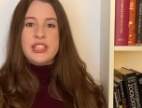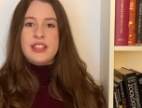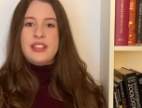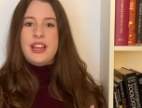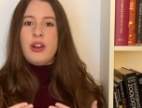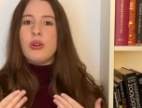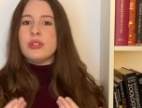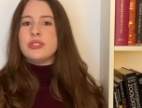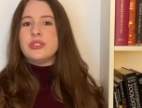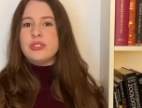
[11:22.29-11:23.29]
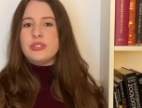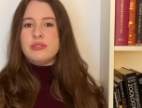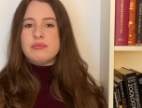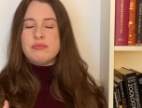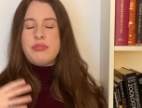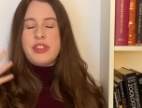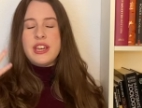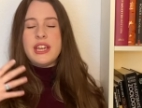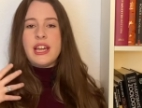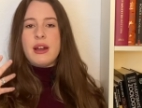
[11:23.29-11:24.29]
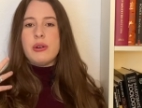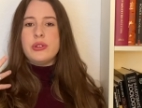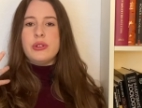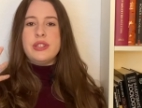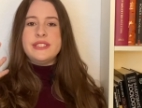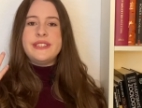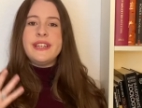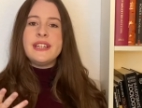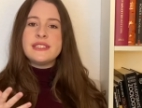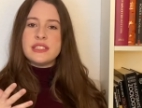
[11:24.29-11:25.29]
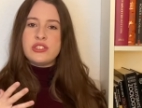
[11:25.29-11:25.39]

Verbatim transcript: that they are also thinking out all these things,